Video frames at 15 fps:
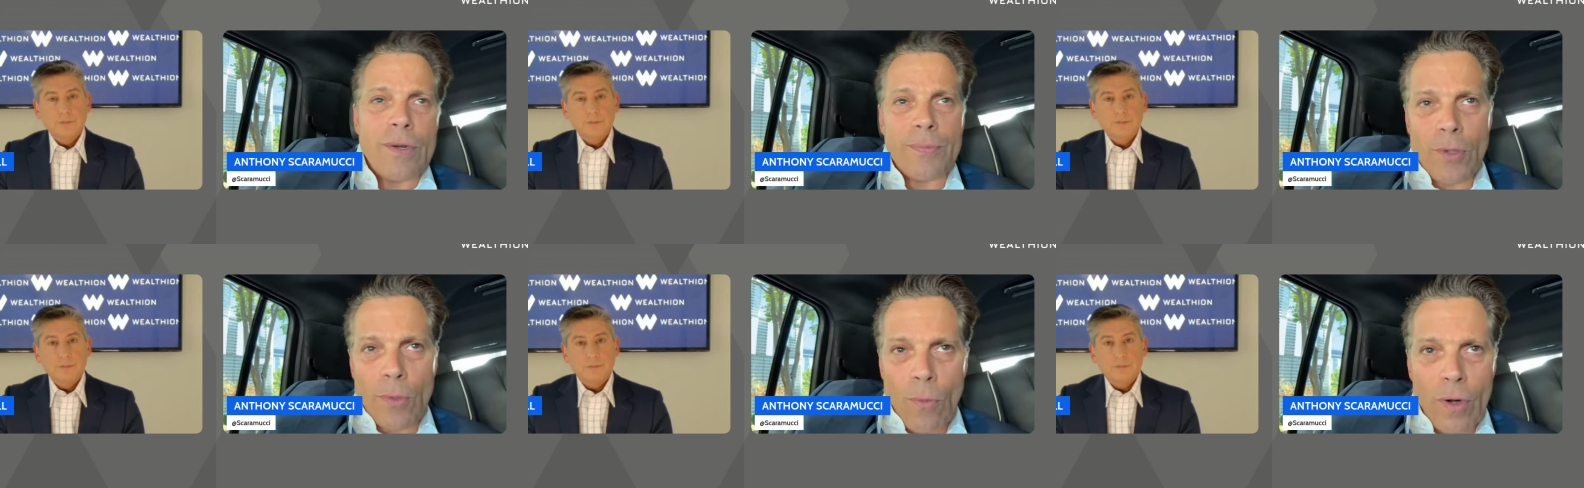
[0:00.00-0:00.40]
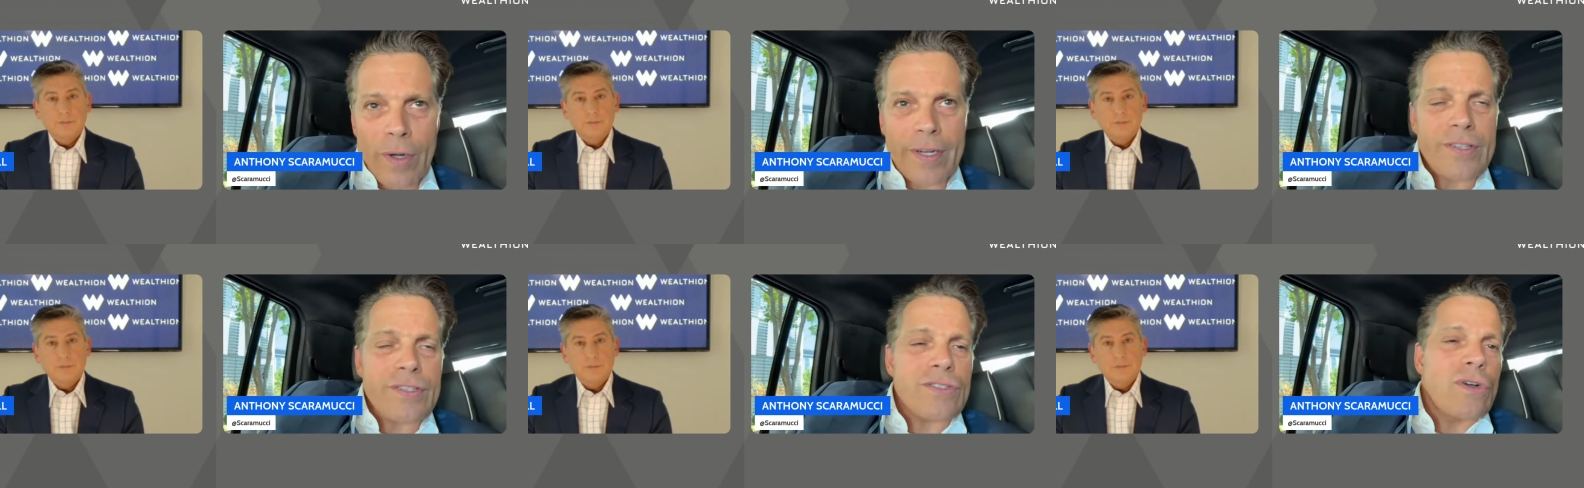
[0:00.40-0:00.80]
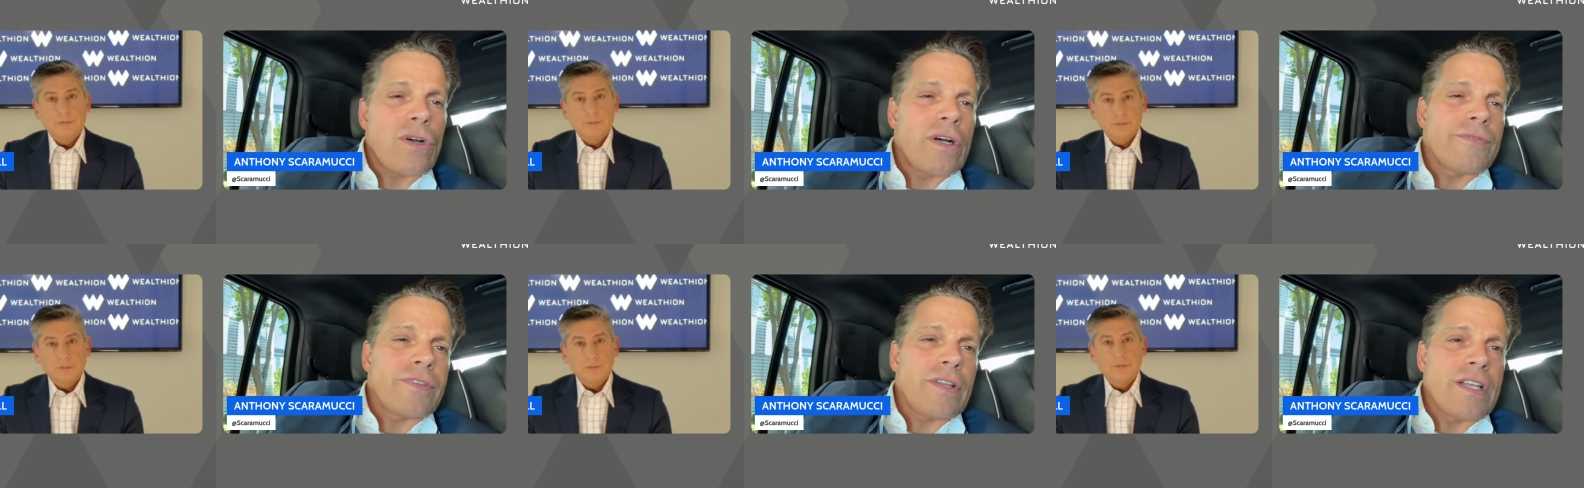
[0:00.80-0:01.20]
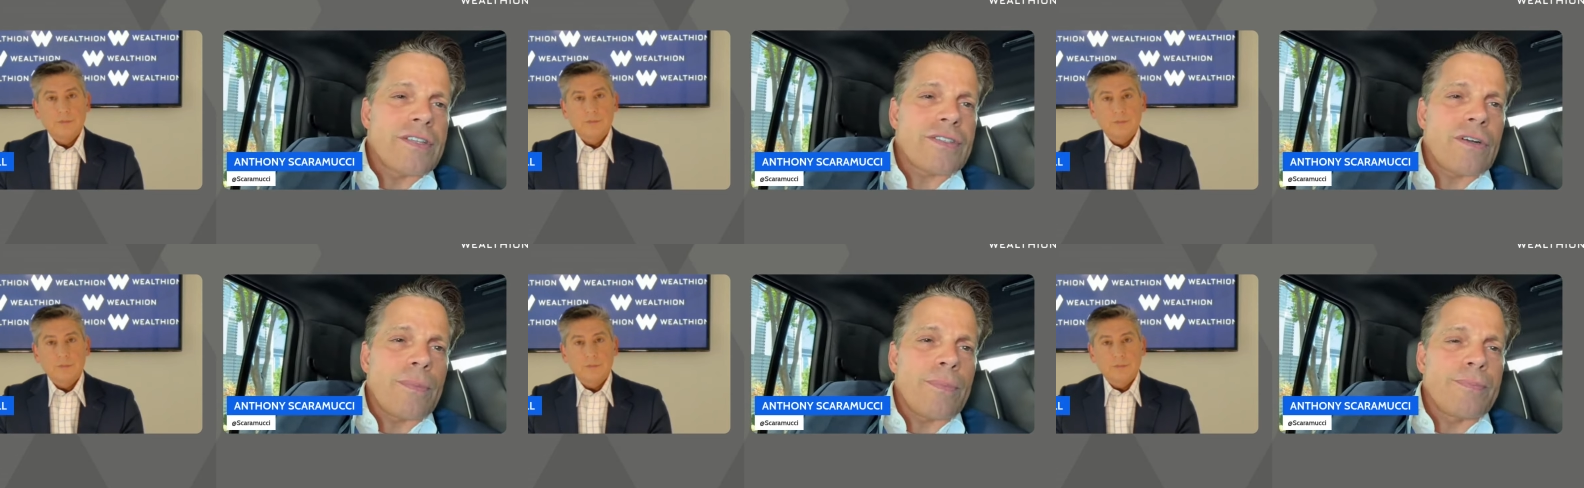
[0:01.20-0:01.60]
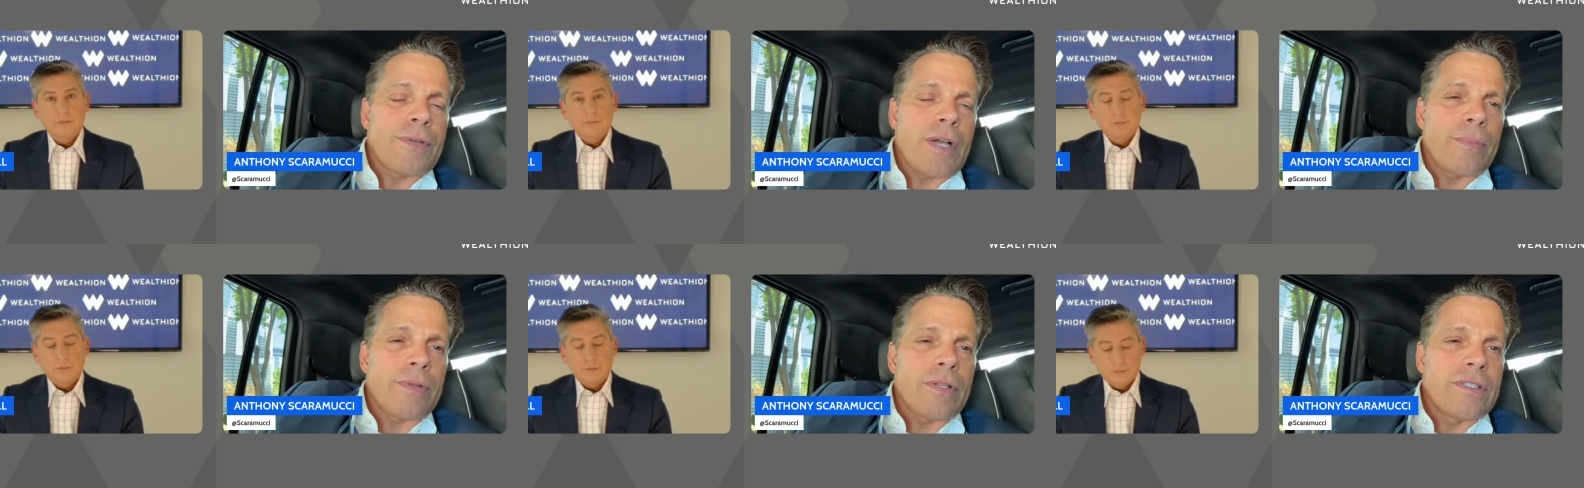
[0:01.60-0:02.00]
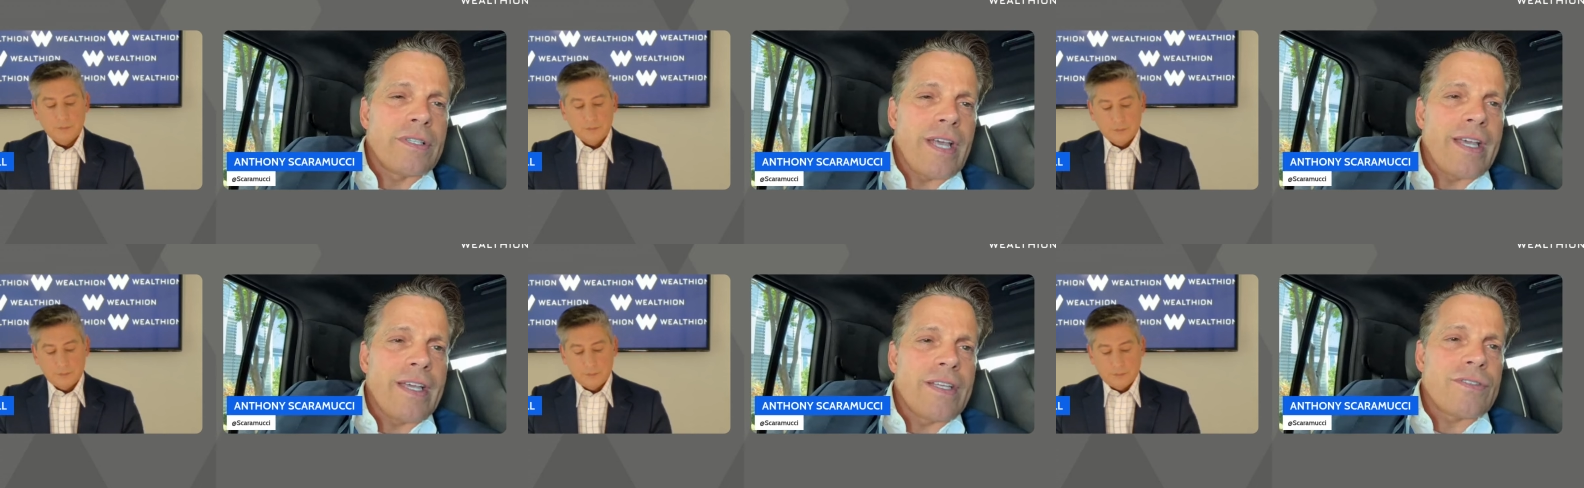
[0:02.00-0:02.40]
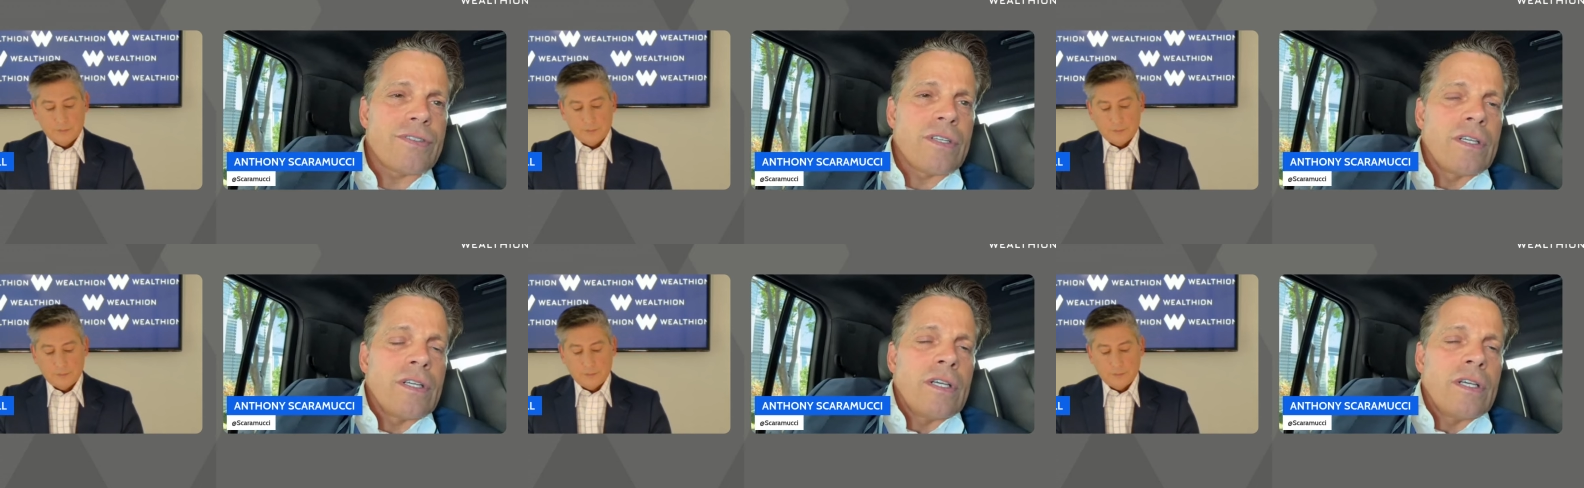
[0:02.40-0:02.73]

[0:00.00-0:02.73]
Speaker 1: Crypto market soft the last couple of days.